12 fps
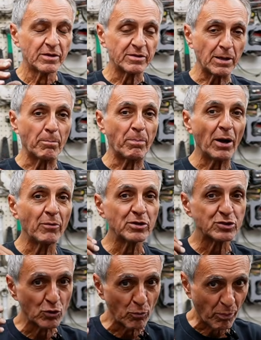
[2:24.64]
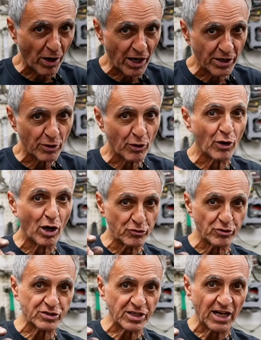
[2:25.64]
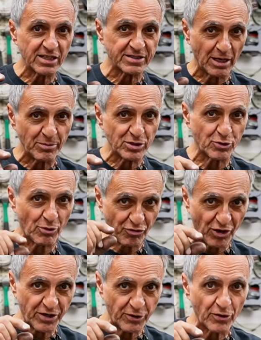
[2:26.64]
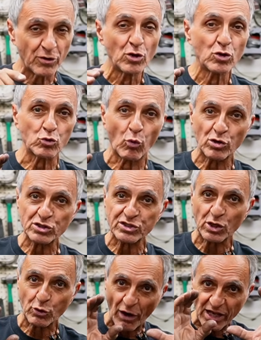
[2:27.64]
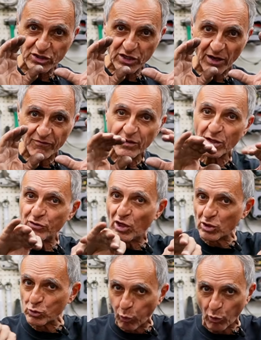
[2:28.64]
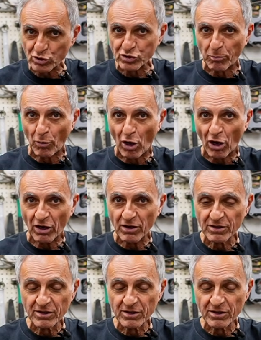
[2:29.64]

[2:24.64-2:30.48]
The bearings you buy are undersized, that means they're thicker towards the crankshaft, not towards the block.